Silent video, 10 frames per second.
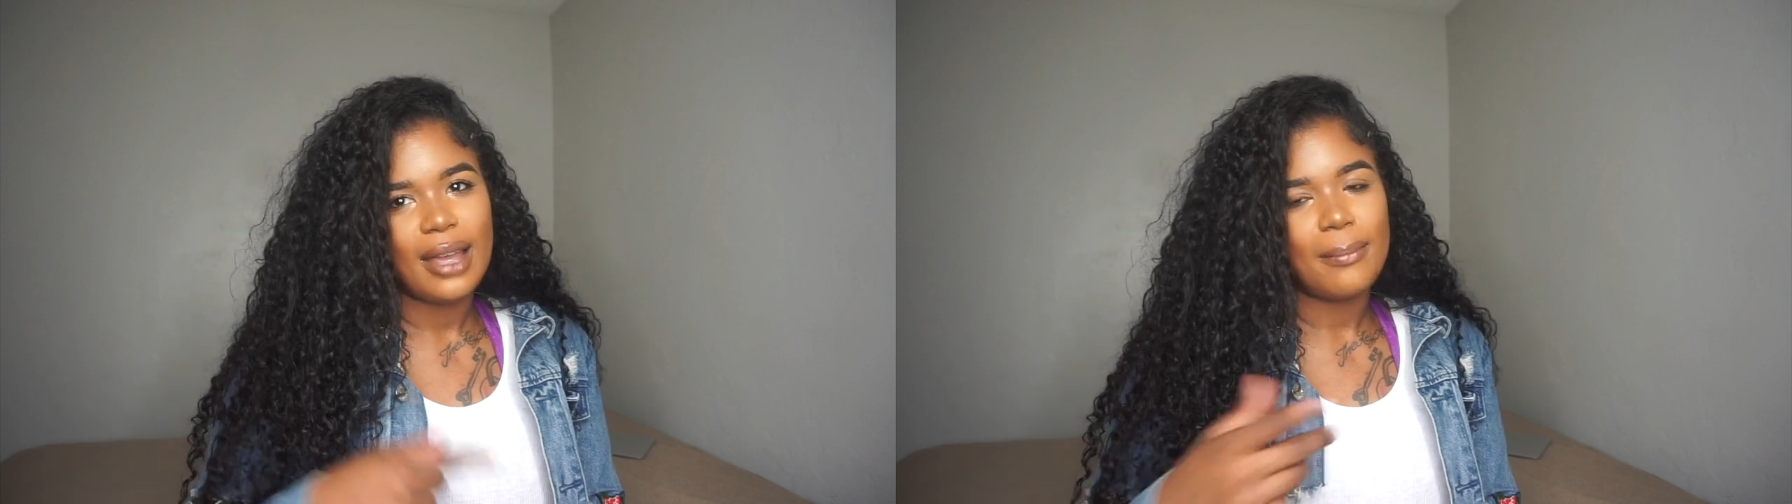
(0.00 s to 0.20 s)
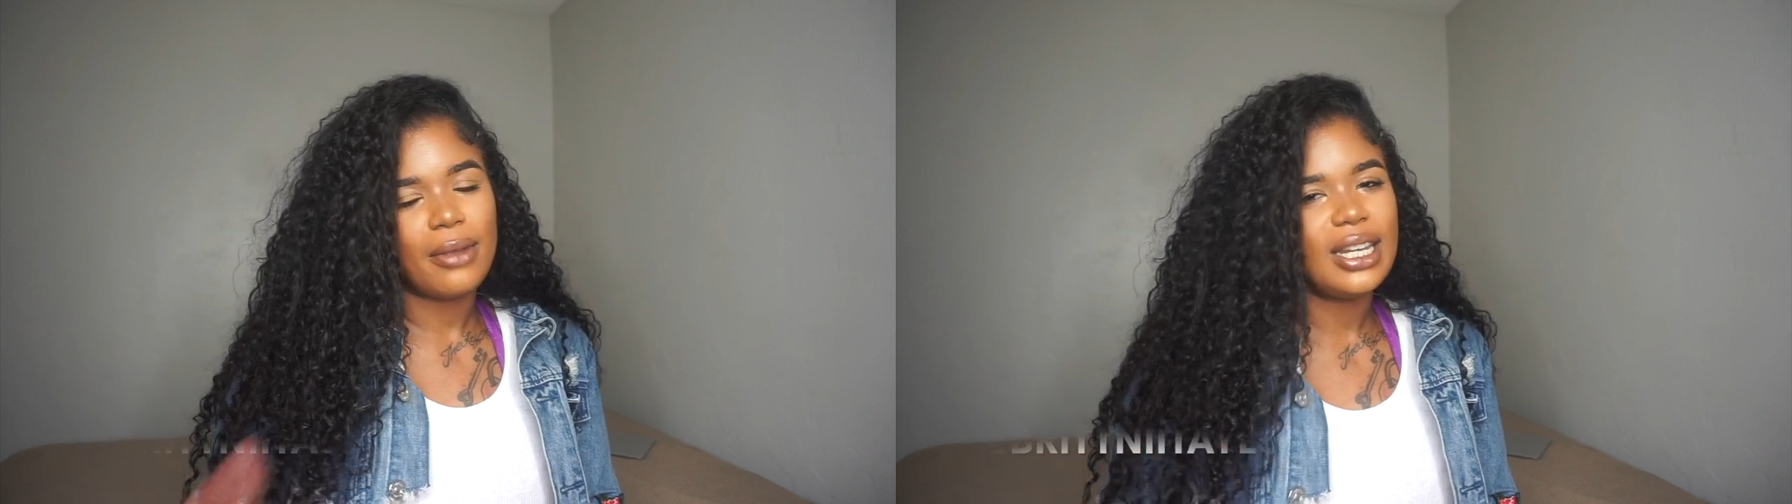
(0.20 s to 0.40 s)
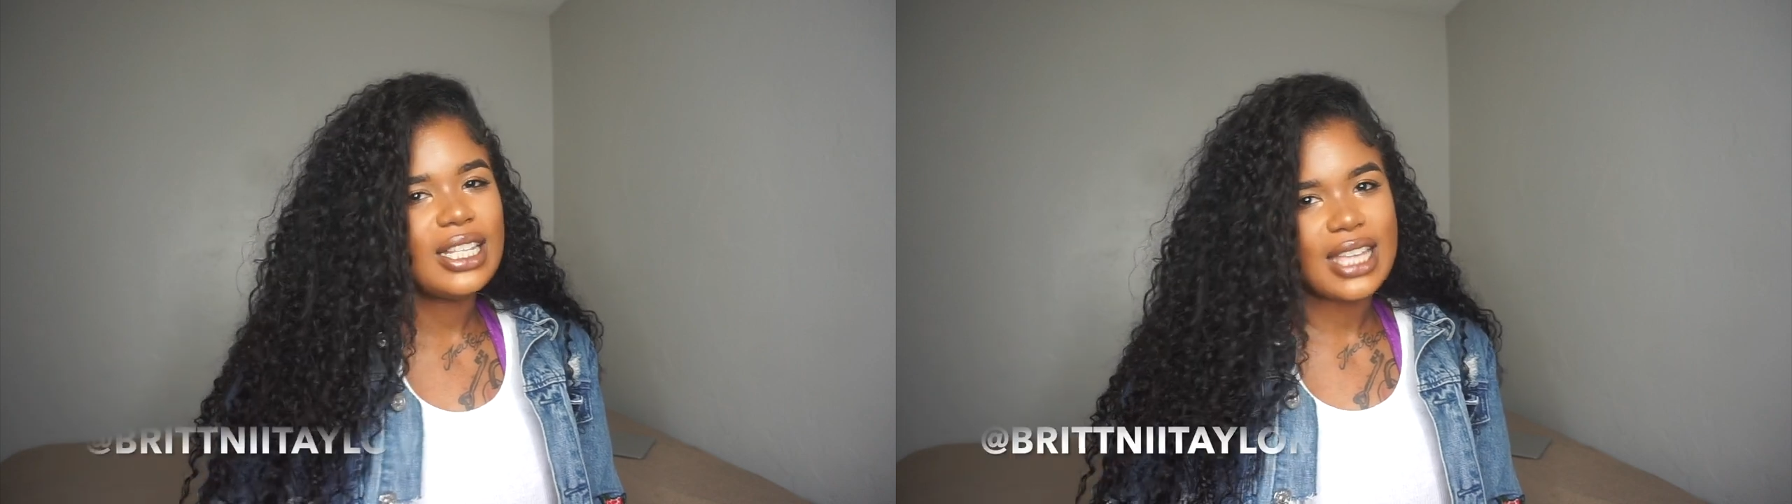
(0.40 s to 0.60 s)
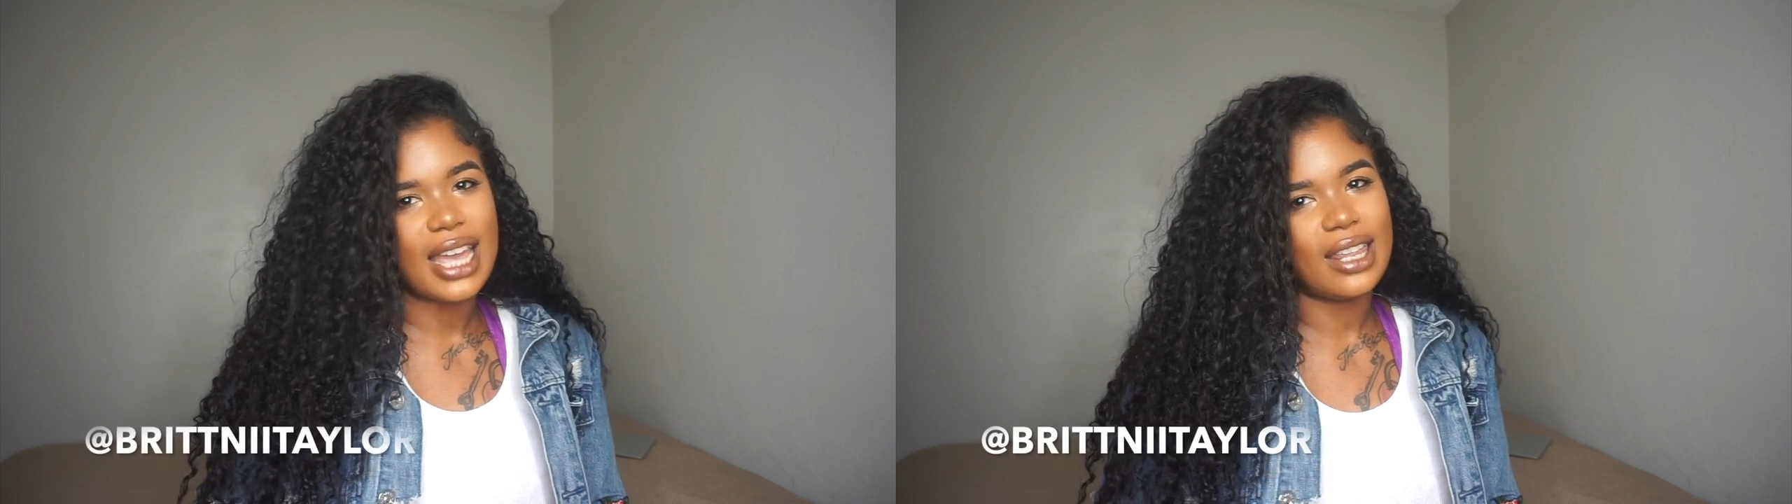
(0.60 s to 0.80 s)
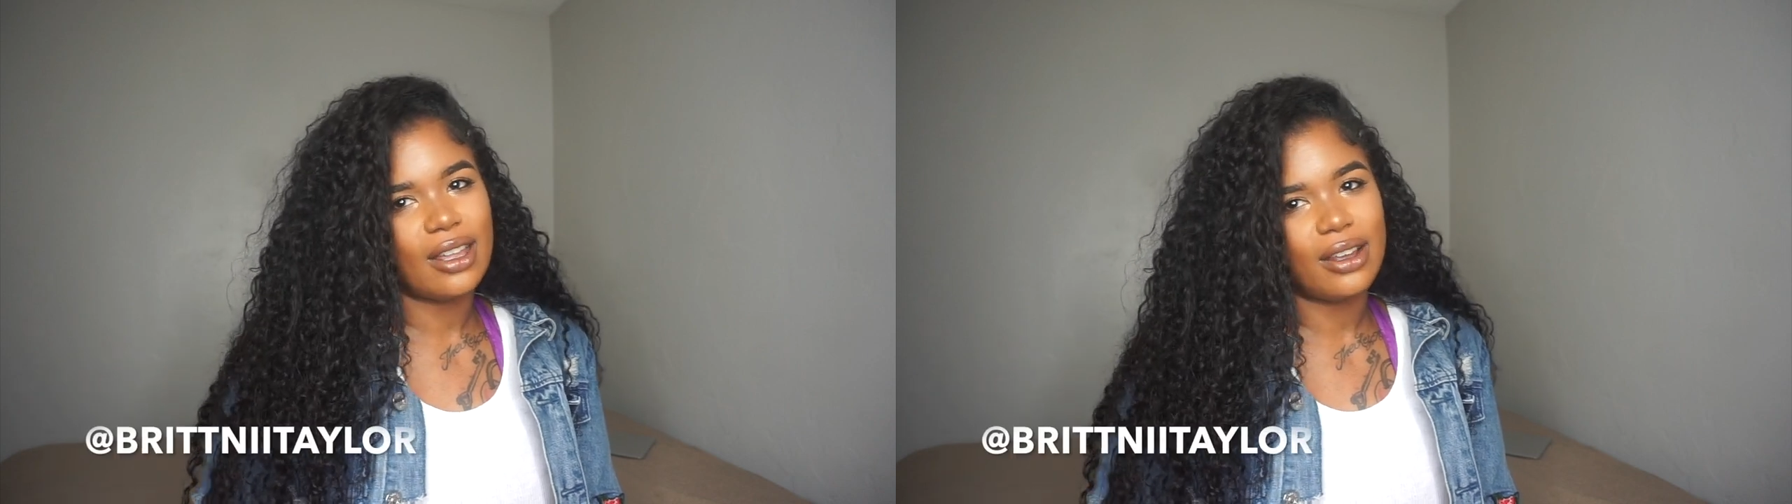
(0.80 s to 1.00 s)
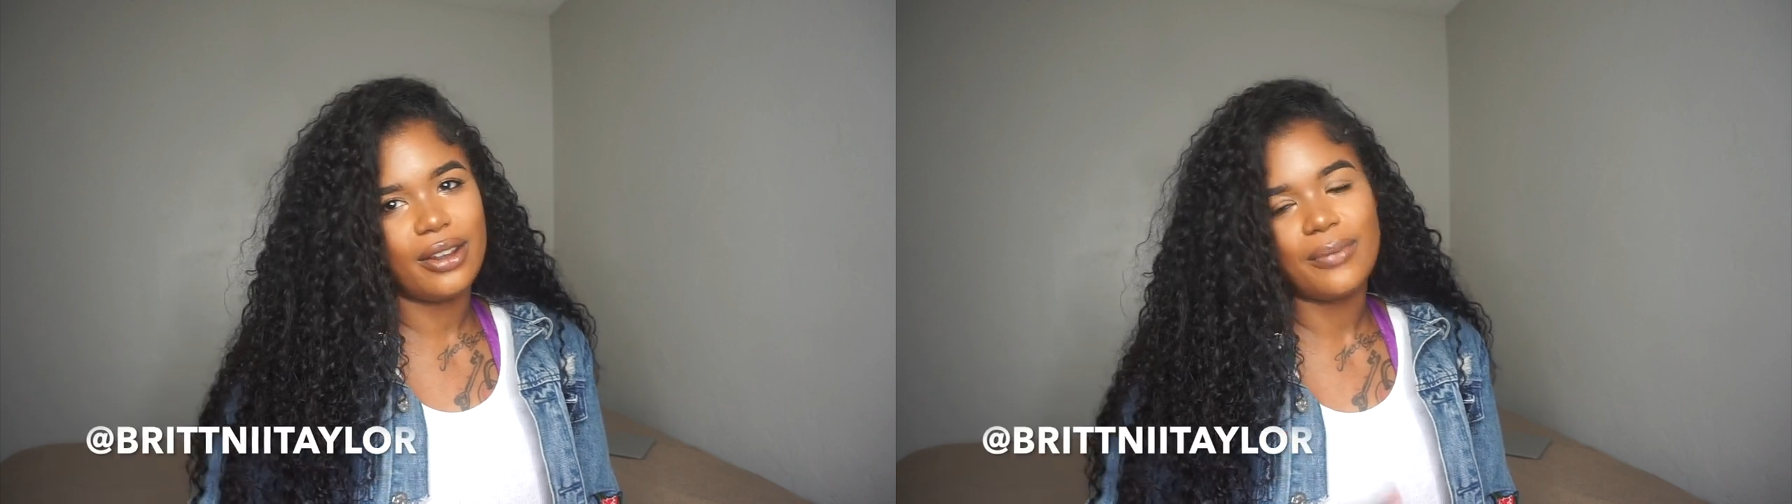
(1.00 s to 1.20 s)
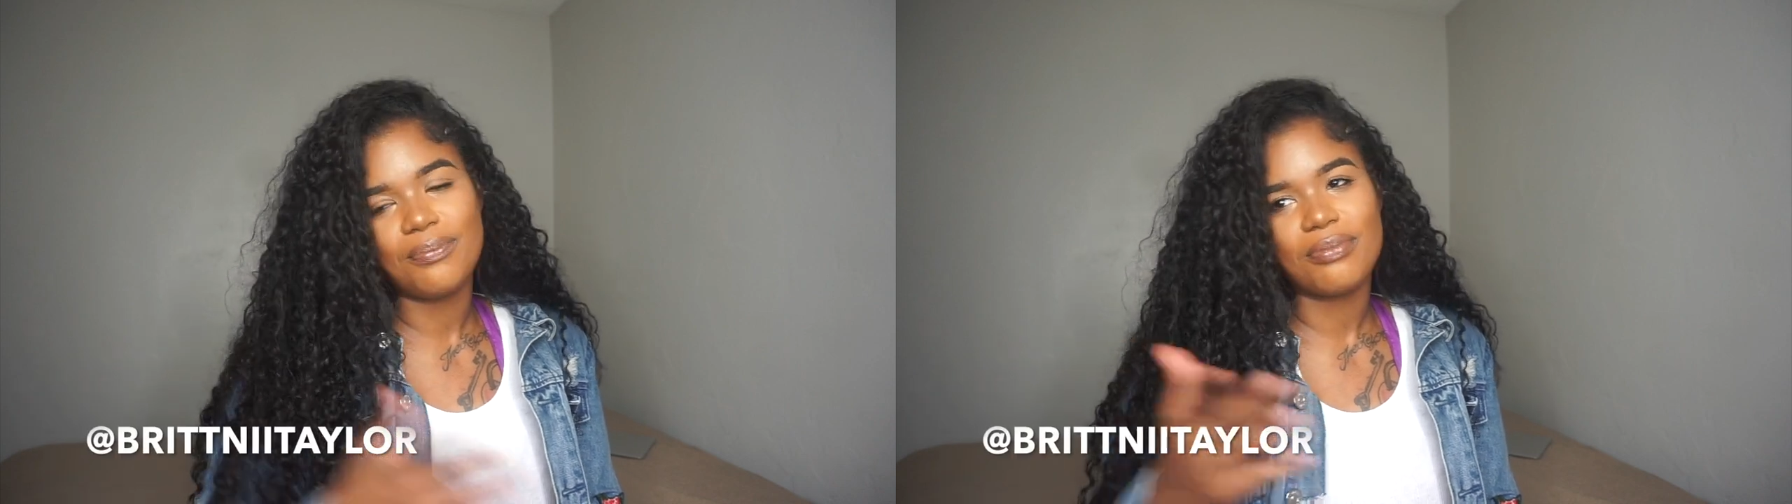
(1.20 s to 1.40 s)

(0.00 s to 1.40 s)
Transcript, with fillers: Brittnii Taylor,